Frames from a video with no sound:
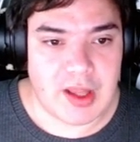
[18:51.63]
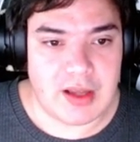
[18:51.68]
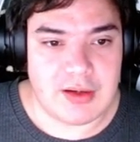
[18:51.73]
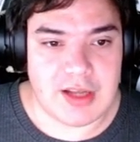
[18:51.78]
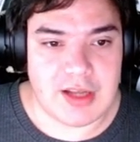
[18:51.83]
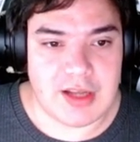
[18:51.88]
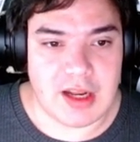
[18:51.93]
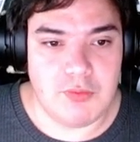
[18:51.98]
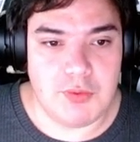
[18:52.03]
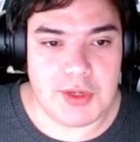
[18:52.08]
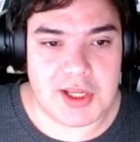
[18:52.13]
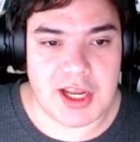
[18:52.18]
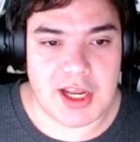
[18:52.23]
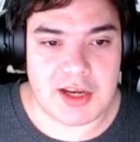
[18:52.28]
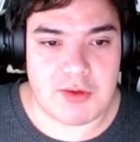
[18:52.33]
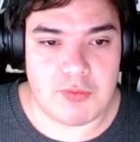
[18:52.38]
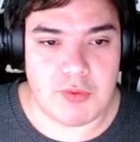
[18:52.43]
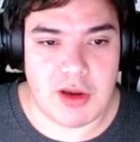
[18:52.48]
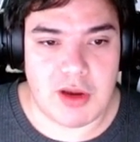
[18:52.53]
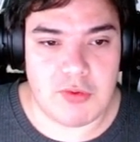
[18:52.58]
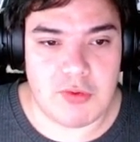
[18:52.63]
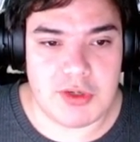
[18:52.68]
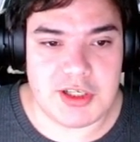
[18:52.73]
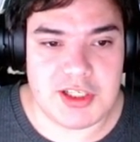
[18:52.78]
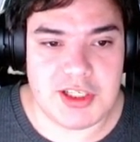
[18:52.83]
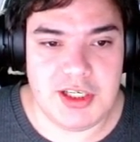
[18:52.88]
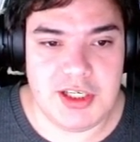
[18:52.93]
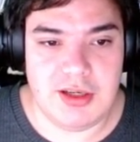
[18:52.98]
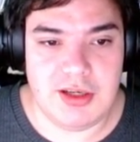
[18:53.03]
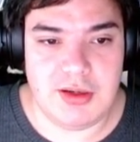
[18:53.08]
Then we get
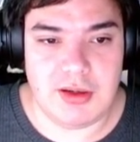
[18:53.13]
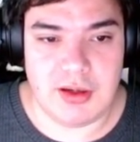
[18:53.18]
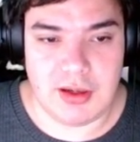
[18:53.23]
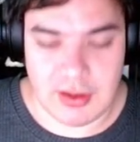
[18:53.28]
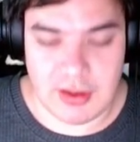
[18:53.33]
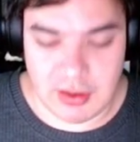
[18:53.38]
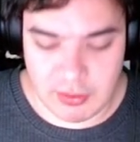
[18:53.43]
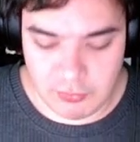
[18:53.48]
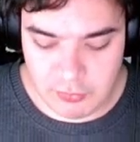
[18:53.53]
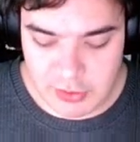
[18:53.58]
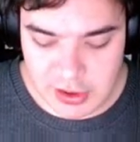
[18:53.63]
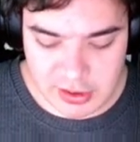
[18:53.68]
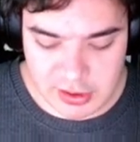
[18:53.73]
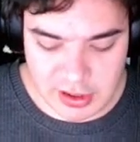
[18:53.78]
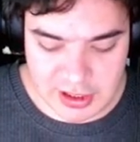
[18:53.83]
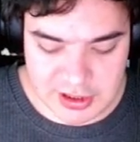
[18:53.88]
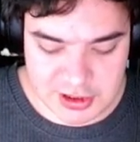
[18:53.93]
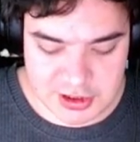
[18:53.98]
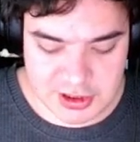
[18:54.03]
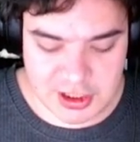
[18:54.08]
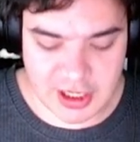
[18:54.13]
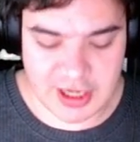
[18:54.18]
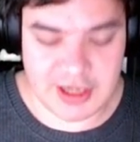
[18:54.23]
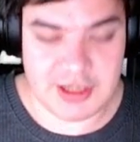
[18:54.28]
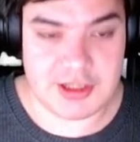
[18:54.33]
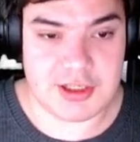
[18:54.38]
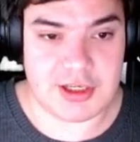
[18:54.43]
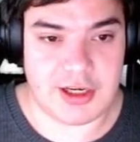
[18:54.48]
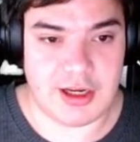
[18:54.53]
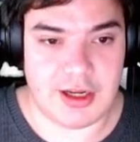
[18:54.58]
rarity. We can
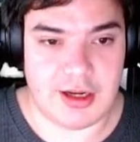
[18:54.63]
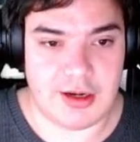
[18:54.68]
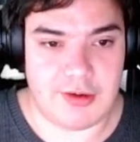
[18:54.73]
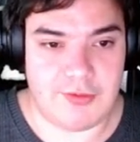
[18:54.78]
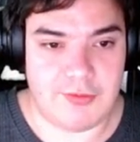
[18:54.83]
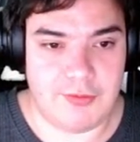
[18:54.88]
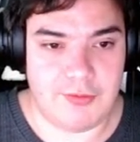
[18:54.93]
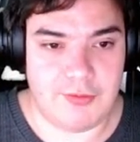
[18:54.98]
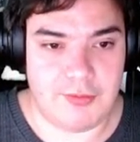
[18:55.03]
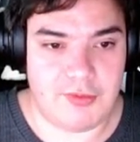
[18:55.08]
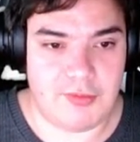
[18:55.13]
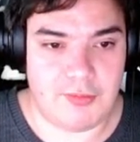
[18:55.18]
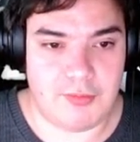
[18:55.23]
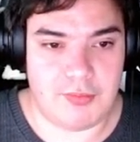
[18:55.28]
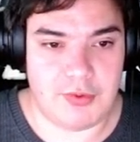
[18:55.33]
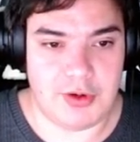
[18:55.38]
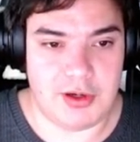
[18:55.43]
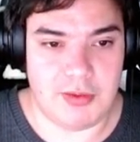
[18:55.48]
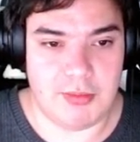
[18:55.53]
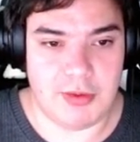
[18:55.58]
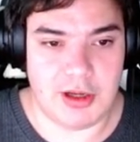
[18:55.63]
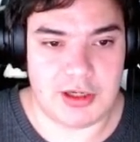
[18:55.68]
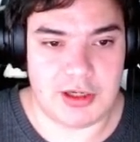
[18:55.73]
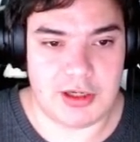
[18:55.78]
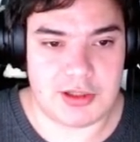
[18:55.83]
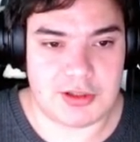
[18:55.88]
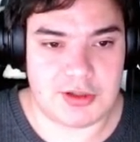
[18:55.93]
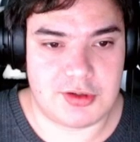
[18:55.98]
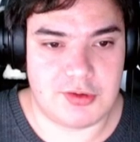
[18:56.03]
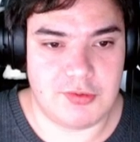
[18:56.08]
change that pretty
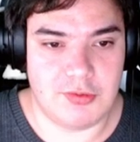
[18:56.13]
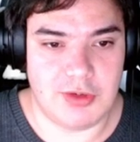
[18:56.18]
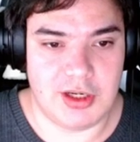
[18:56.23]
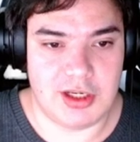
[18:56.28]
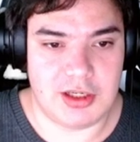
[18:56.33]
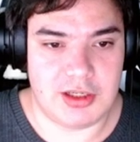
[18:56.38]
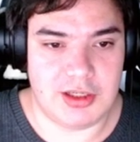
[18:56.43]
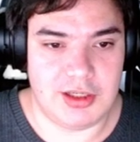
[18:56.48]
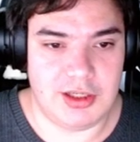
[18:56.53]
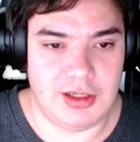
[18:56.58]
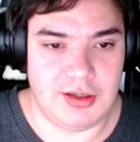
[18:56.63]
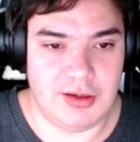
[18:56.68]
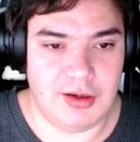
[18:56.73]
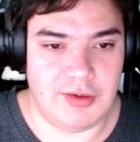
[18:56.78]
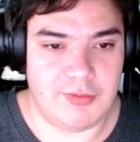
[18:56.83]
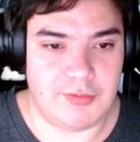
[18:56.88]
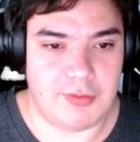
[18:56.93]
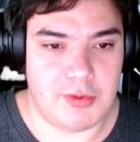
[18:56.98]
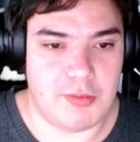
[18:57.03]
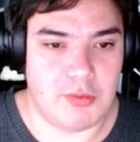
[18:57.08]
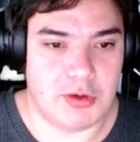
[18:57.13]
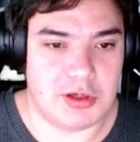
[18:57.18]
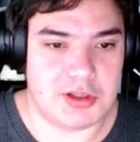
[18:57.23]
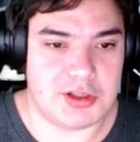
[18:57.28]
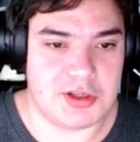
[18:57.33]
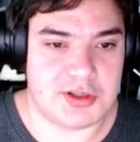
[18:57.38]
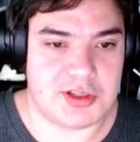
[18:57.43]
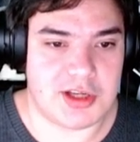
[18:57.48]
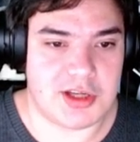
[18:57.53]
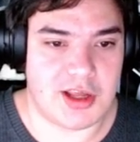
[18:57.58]
much currently if we want
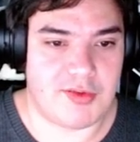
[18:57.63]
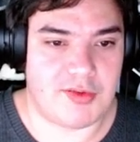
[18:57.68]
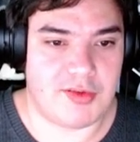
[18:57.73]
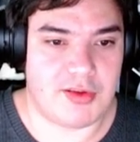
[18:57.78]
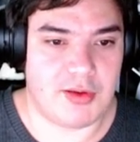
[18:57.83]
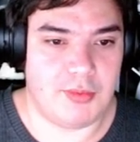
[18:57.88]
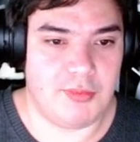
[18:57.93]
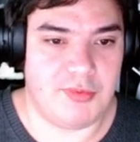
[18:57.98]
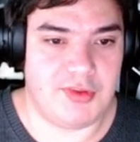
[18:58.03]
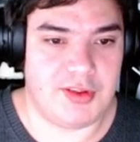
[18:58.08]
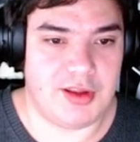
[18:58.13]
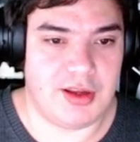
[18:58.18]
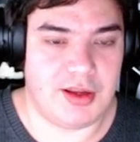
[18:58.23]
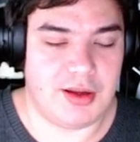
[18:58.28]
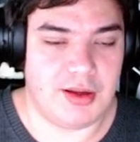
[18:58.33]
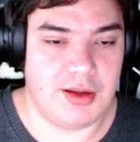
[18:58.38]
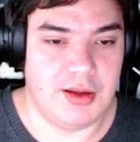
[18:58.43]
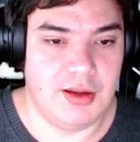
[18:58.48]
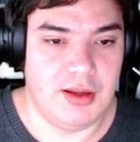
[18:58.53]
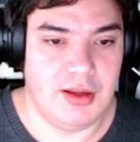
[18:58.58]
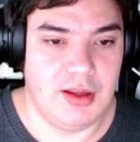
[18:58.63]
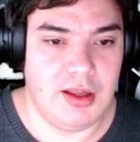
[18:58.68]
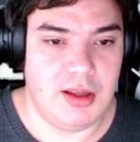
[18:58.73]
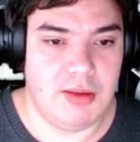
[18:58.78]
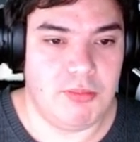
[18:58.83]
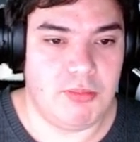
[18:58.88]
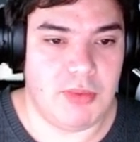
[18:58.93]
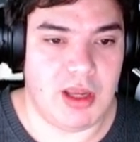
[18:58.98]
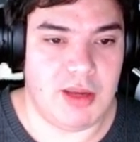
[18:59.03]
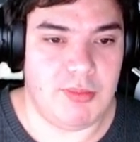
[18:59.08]
to test something,
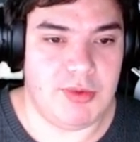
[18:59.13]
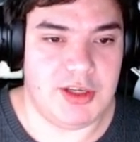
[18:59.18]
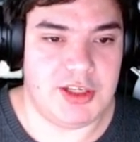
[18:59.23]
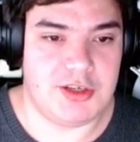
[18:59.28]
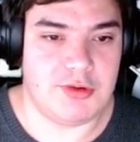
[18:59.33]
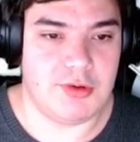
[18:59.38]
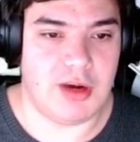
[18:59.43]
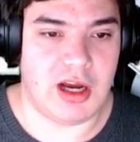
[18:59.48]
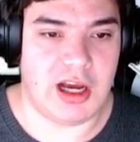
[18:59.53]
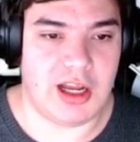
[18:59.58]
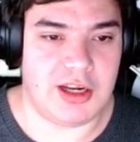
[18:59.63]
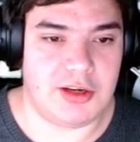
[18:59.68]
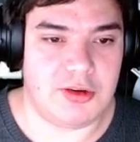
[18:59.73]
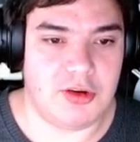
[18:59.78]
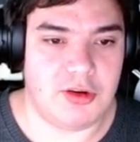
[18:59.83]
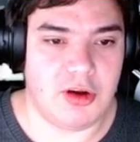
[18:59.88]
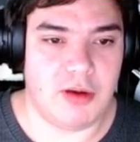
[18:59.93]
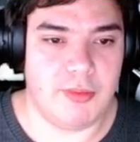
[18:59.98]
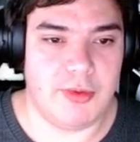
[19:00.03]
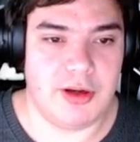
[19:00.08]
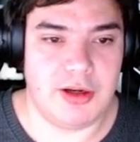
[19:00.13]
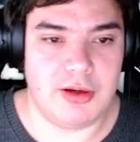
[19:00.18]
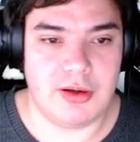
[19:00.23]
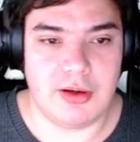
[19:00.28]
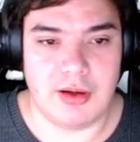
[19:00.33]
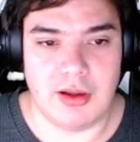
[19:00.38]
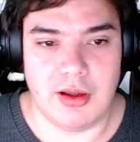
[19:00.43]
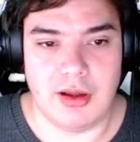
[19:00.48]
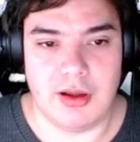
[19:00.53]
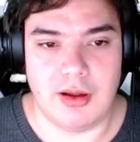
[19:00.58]
maybe to uncommon.
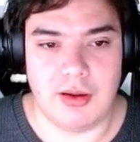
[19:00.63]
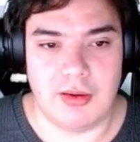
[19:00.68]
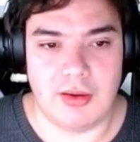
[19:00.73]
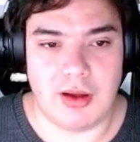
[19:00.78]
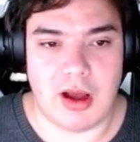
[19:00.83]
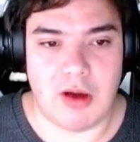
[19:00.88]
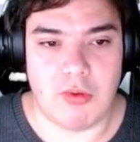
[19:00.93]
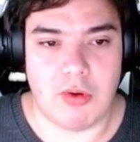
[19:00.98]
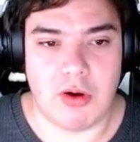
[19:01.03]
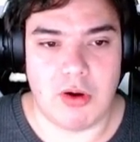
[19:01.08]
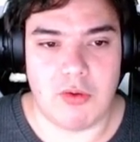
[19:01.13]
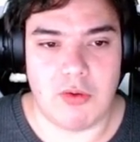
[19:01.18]
Our